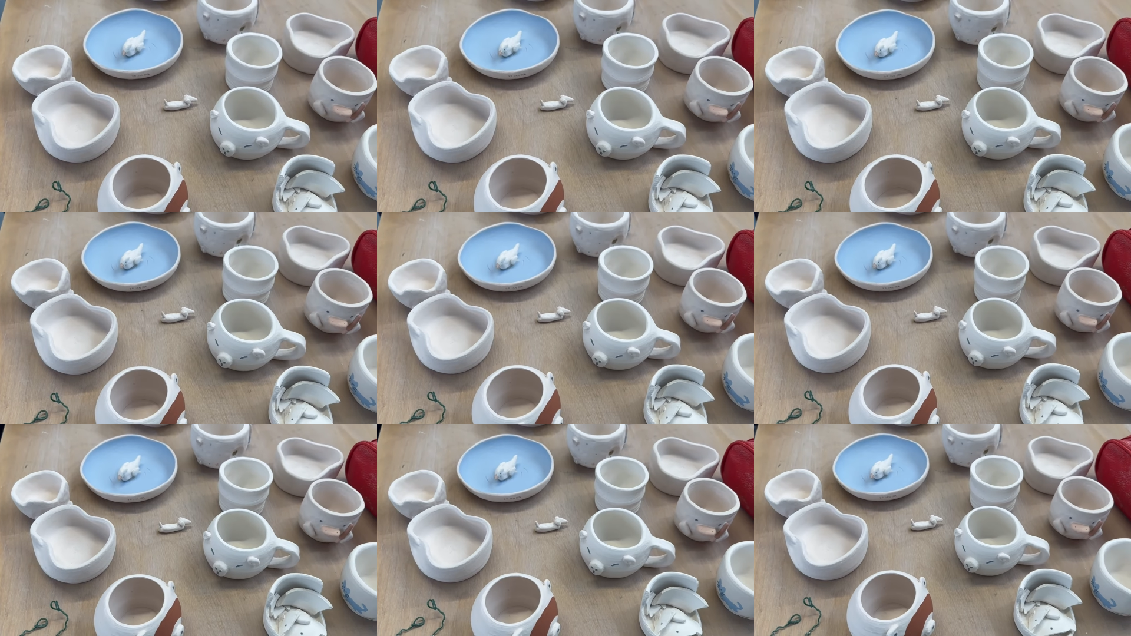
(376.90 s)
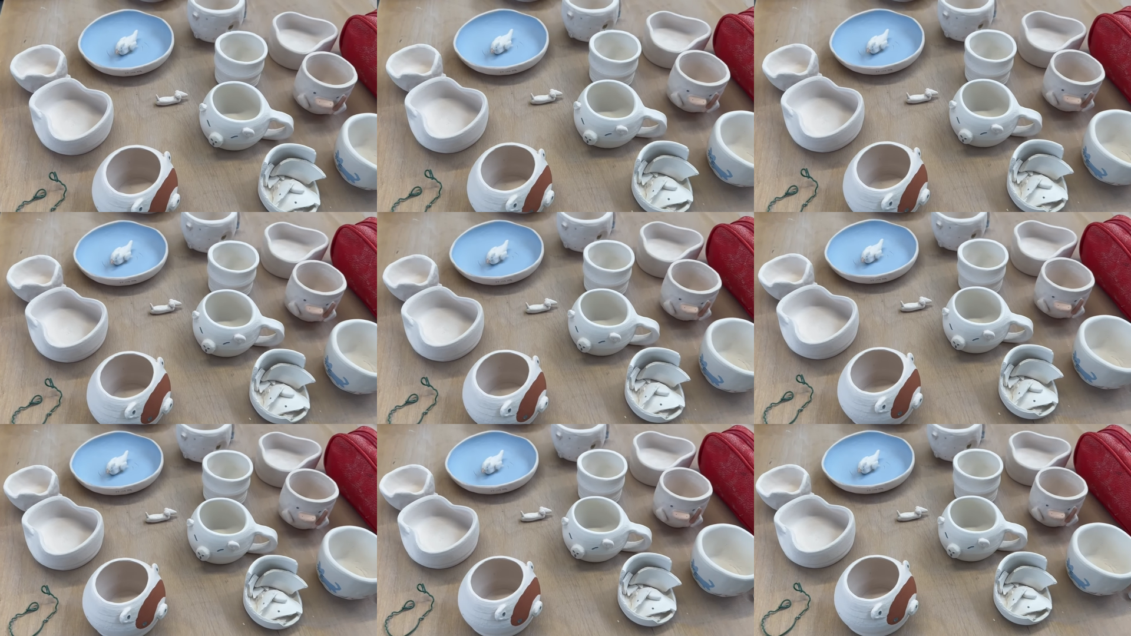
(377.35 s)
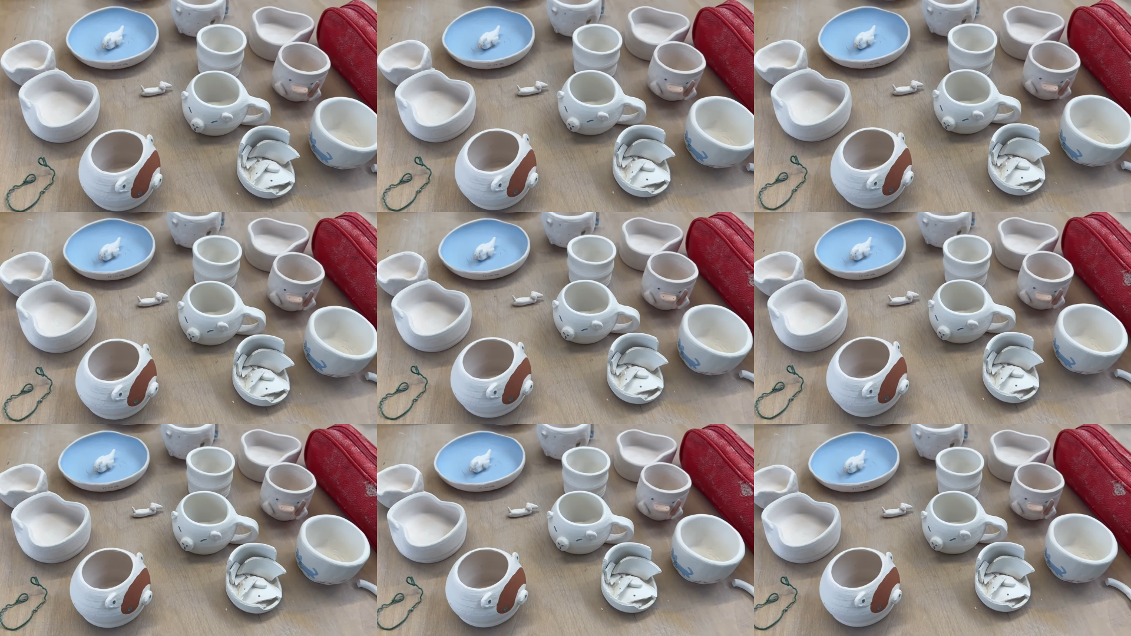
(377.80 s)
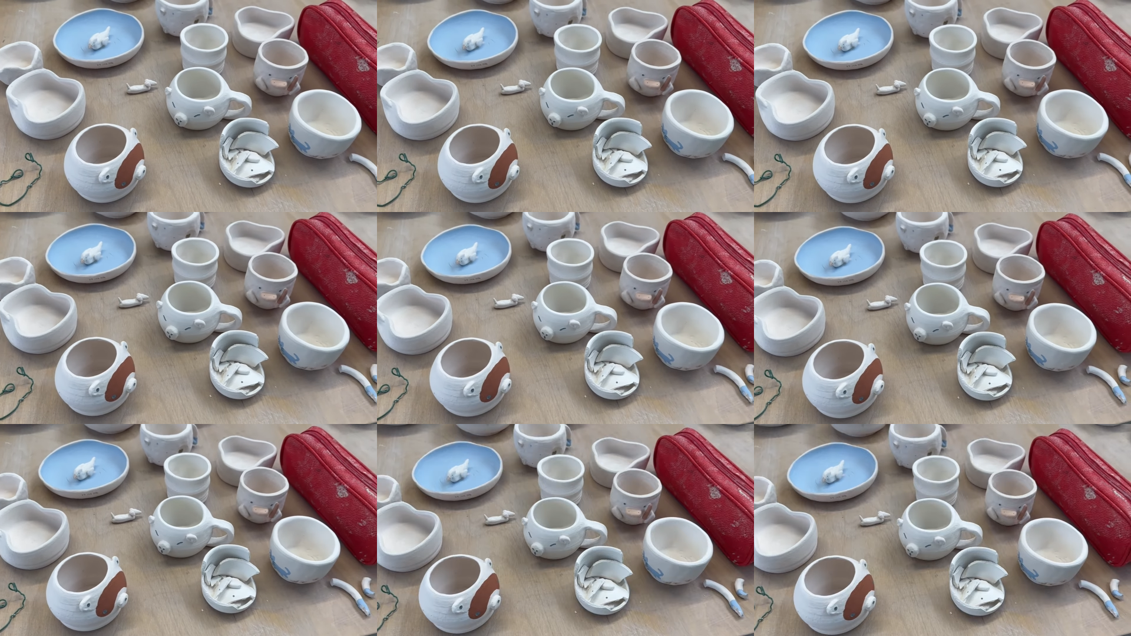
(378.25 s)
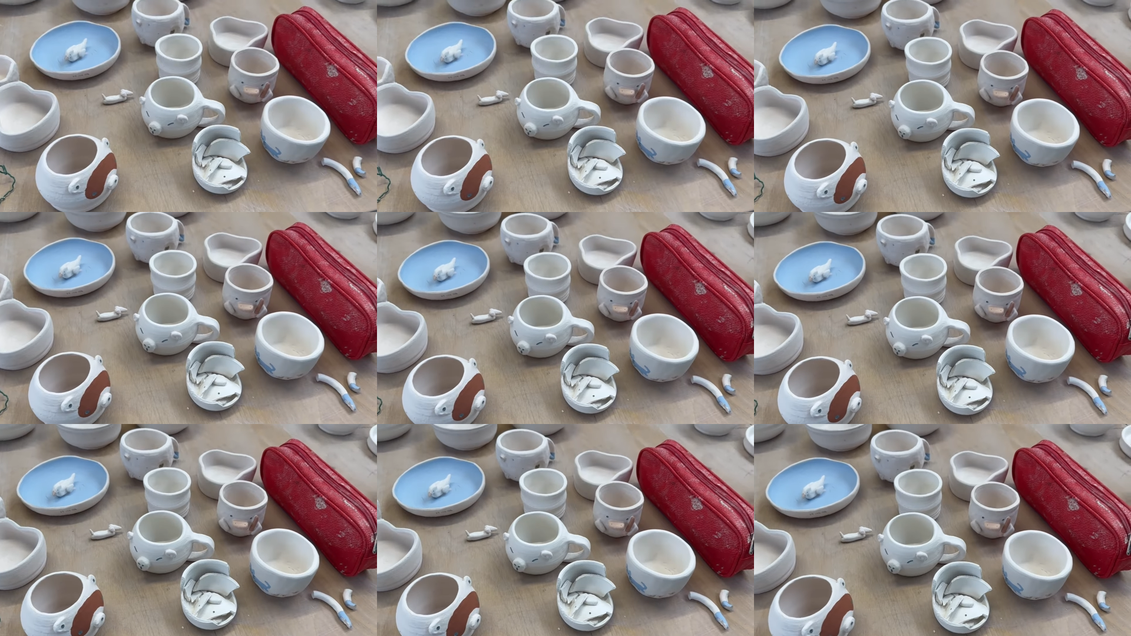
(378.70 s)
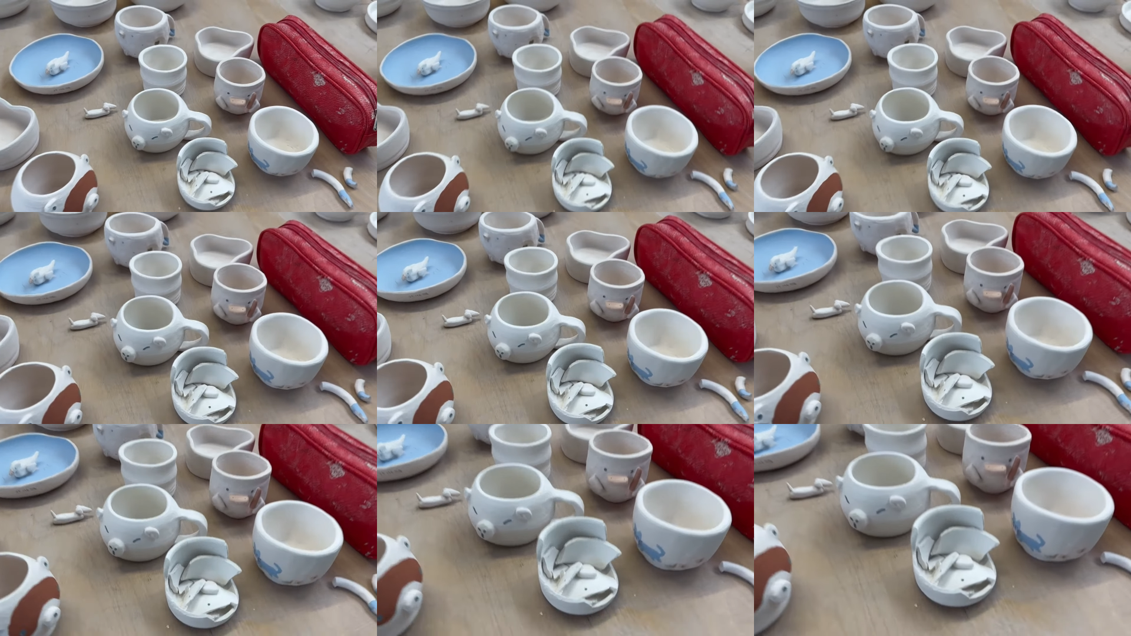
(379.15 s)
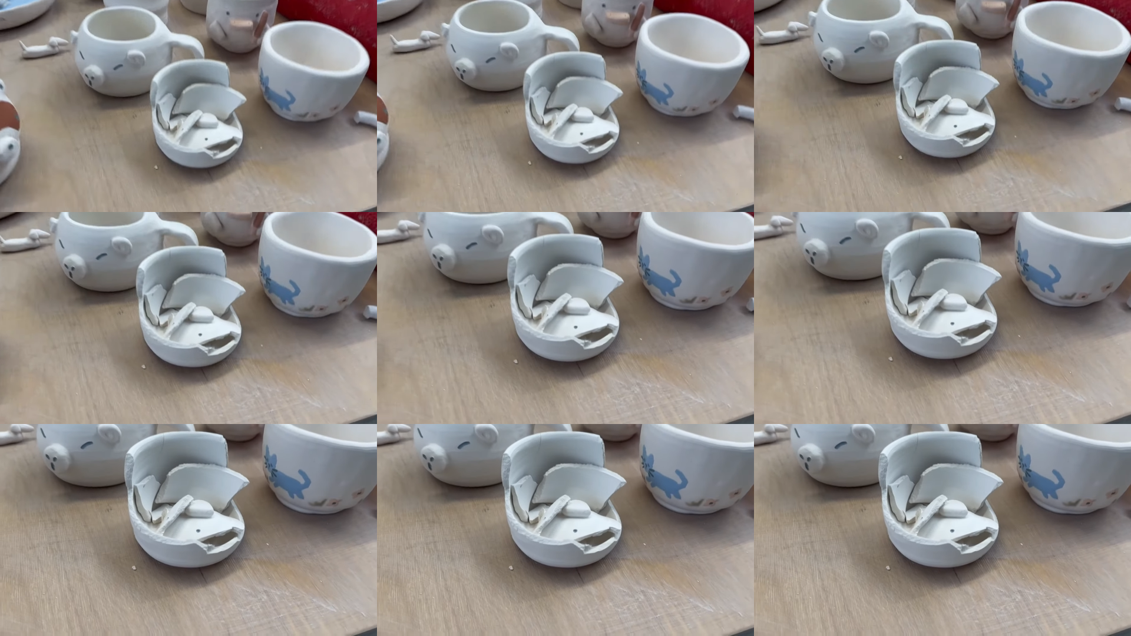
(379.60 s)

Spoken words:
No face is visible, so there are no lips to read.